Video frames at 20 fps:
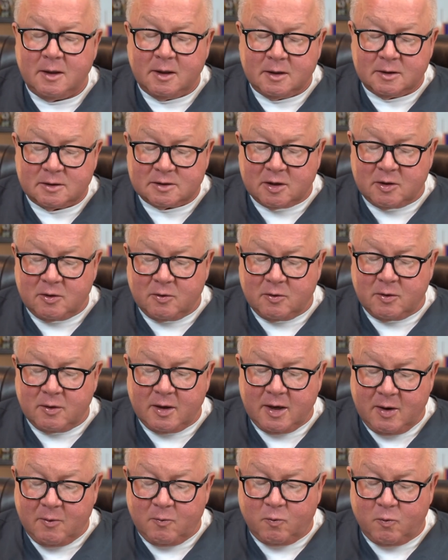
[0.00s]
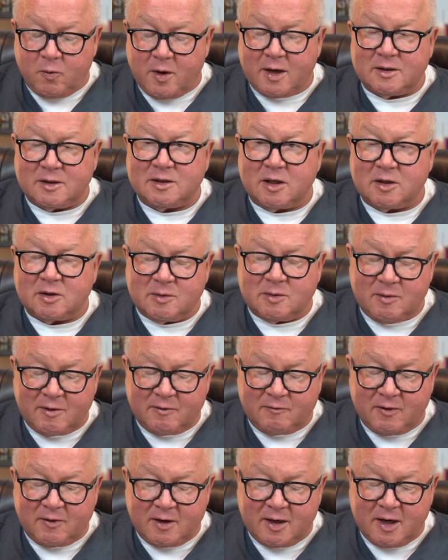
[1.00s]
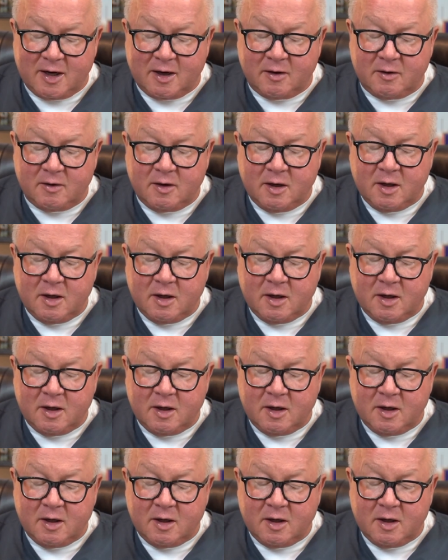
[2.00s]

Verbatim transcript: So and then when I talk to him, I'd find out.